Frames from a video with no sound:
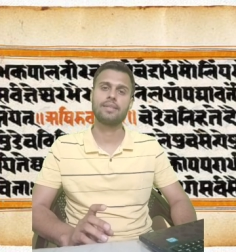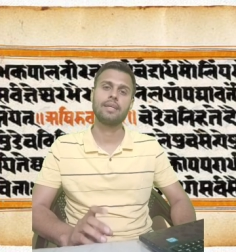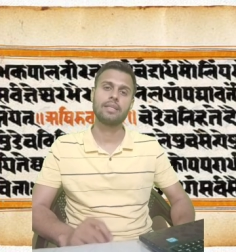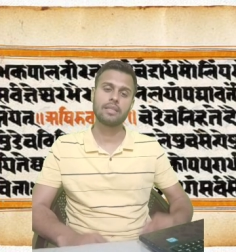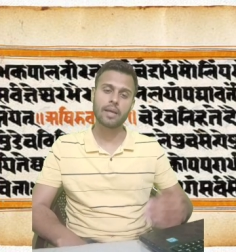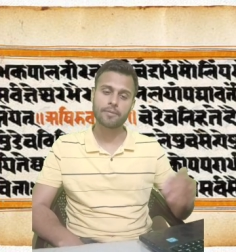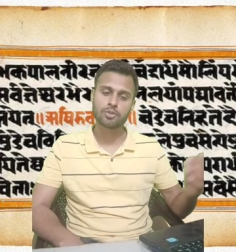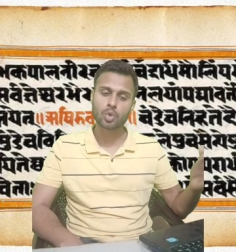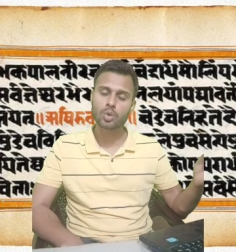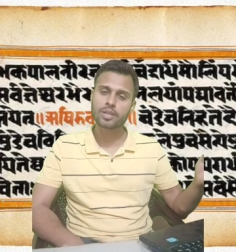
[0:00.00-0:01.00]
The
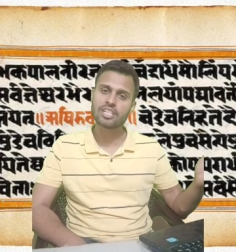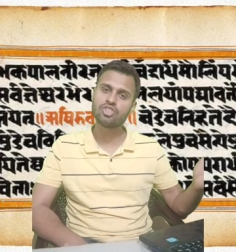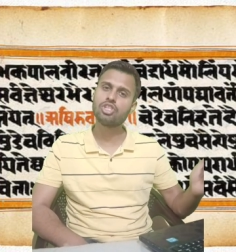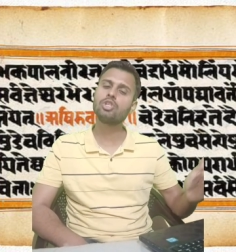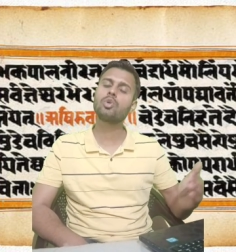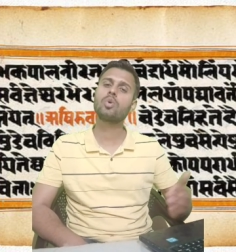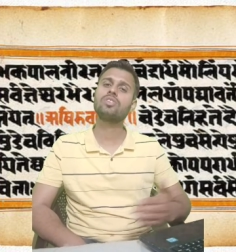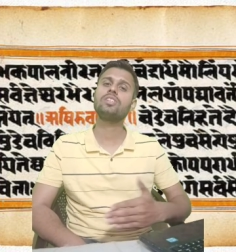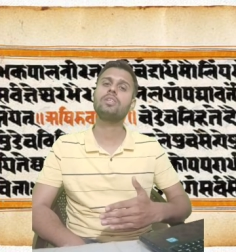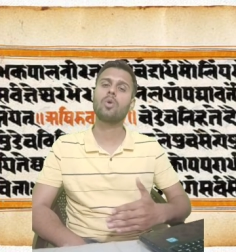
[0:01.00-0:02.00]
total
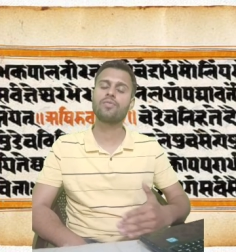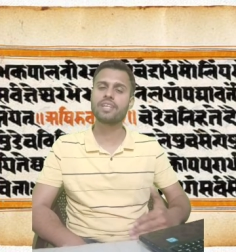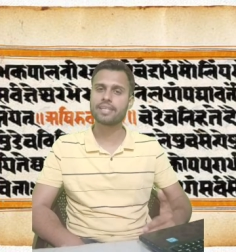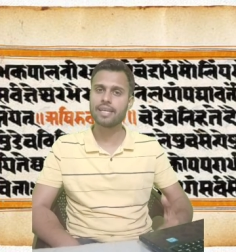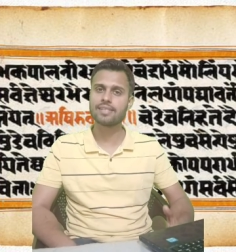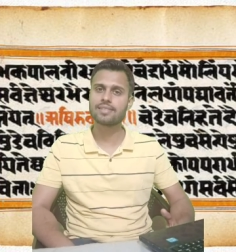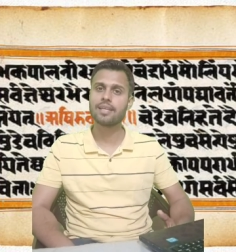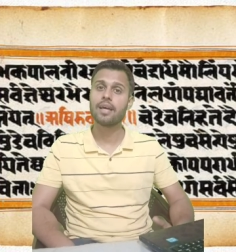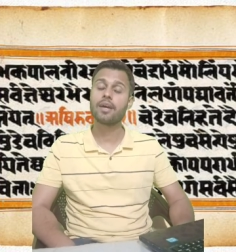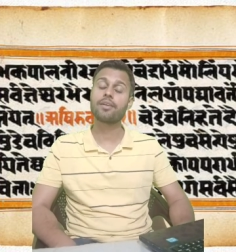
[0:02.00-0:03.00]
genealogy of the kings,
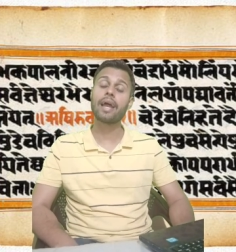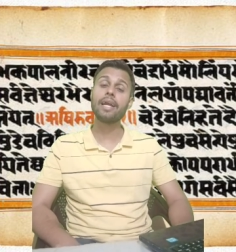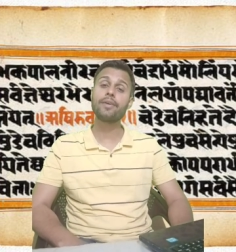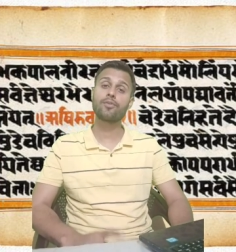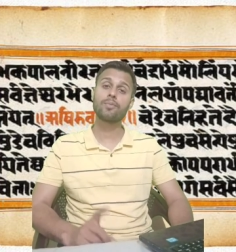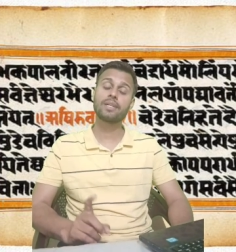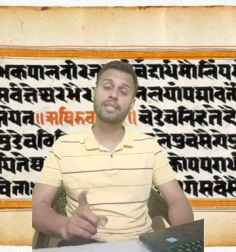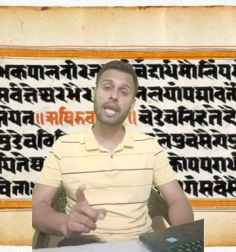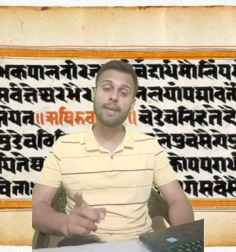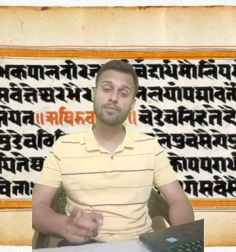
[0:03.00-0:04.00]
right from the
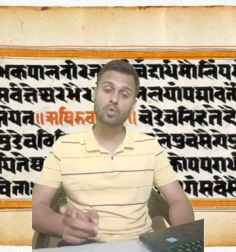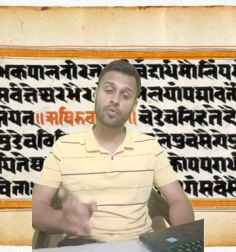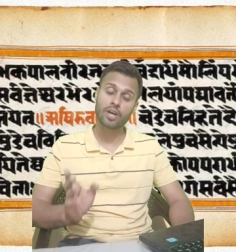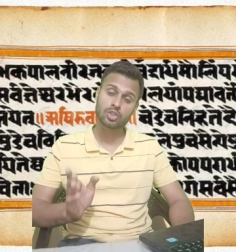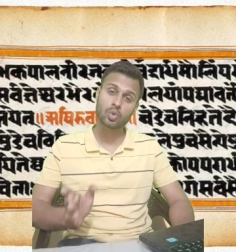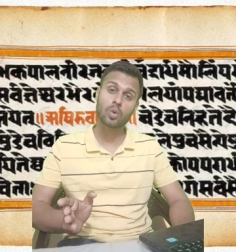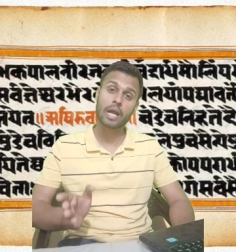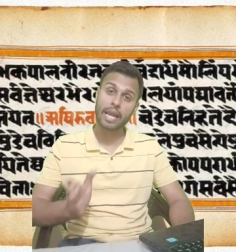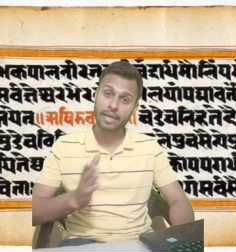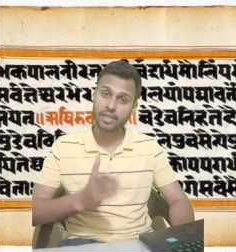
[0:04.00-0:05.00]
times of Ashoka
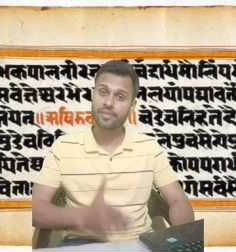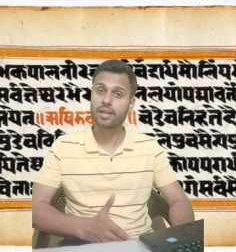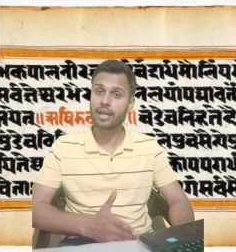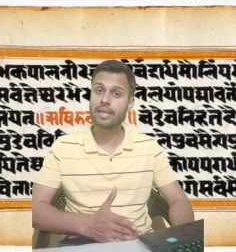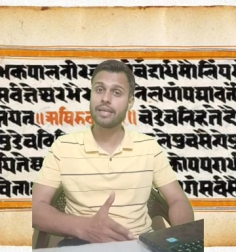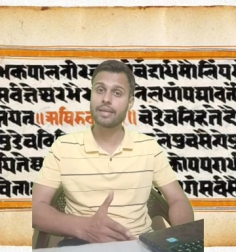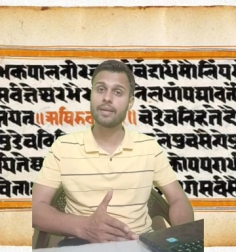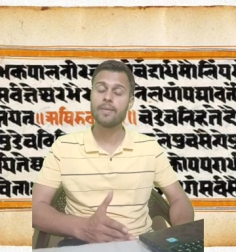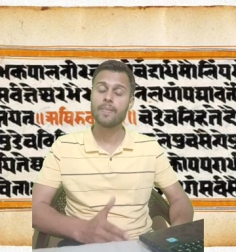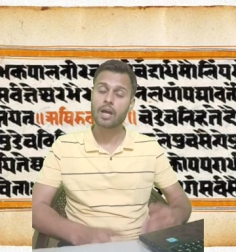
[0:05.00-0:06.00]
and even earlier,
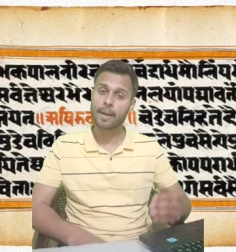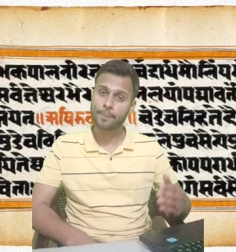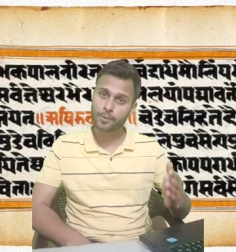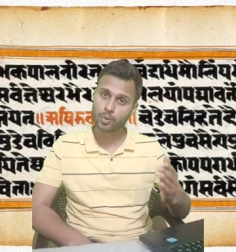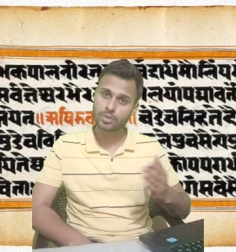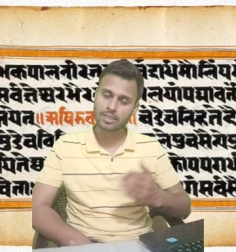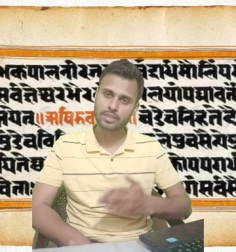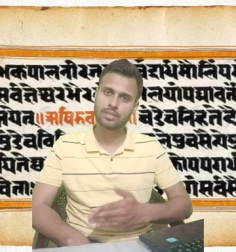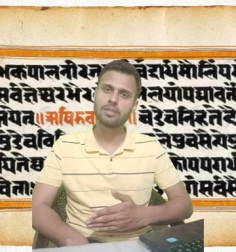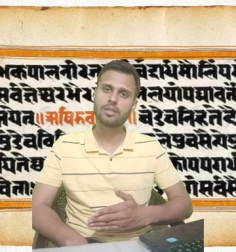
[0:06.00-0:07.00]
up to the
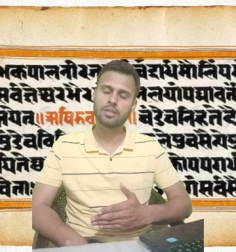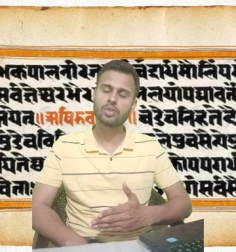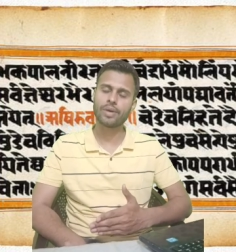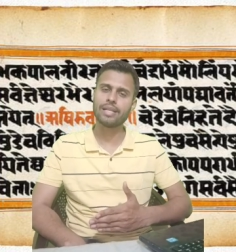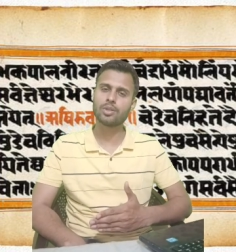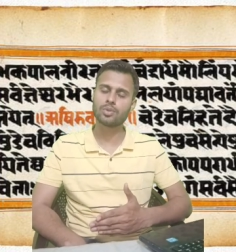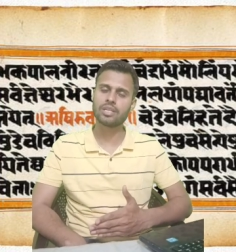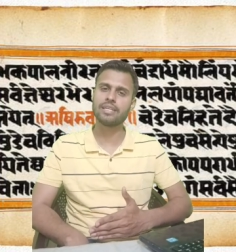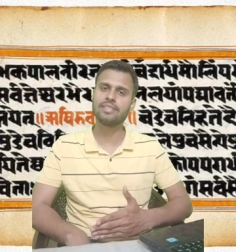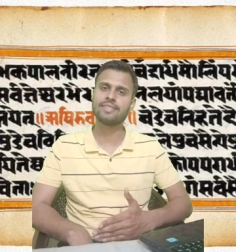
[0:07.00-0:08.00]
12th or
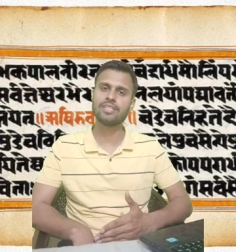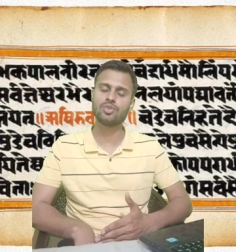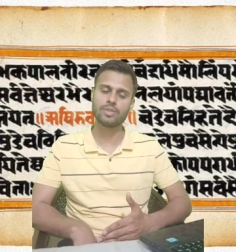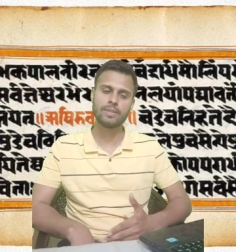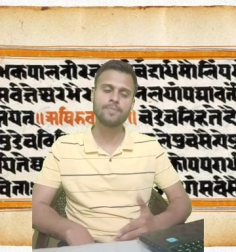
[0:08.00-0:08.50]
13th century.